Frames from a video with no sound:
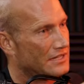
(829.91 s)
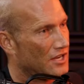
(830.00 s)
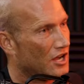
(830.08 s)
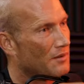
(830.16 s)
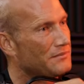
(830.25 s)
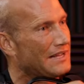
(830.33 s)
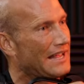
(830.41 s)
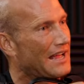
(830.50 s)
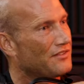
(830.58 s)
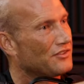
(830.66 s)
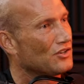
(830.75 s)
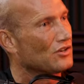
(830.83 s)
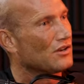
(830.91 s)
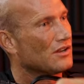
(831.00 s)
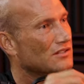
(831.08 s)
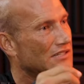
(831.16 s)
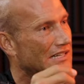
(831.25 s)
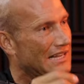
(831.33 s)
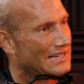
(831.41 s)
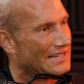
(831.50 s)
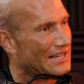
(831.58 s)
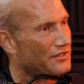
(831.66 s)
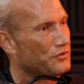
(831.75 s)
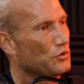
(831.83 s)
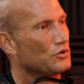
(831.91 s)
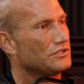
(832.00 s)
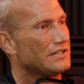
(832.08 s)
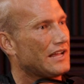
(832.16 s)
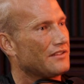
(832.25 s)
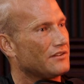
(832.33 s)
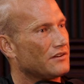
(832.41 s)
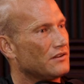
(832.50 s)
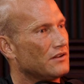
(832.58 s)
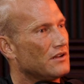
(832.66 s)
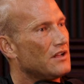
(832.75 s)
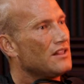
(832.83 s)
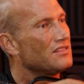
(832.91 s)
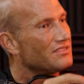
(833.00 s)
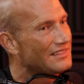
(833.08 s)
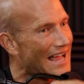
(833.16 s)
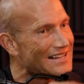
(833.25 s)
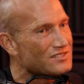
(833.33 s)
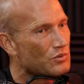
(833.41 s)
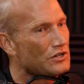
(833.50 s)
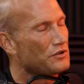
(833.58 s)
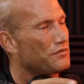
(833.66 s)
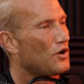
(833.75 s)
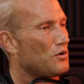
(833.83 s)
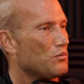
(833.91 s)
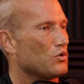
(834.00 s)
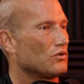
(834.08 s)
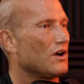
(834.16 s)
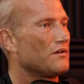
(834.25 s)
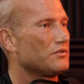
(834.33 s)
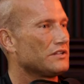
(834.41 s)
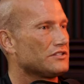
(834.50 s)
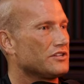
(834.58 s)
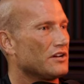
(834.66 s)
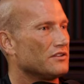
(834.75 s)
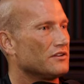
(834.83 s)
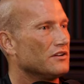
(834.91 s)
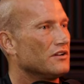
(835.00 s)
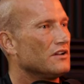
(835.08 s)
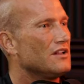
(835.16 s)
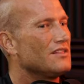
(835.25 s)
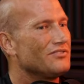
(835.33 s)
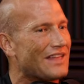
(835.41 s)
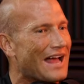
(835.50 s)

come together and get through it together? Yeah. That's when you fall more in love with each other. Yeah.